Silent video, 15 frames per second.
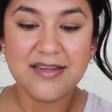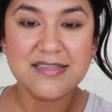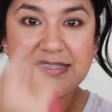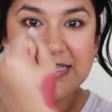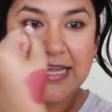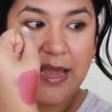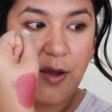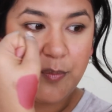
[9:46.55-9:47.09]

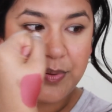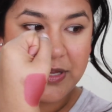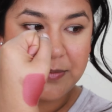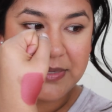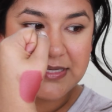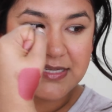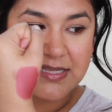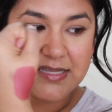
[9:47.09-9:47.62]
See how
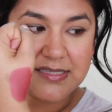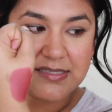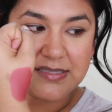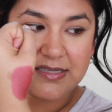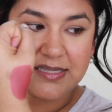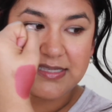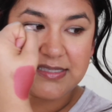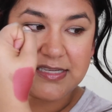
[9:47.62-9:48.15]
pigmented this,
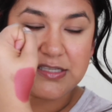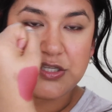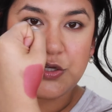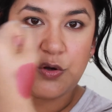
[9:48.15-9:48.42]
this is?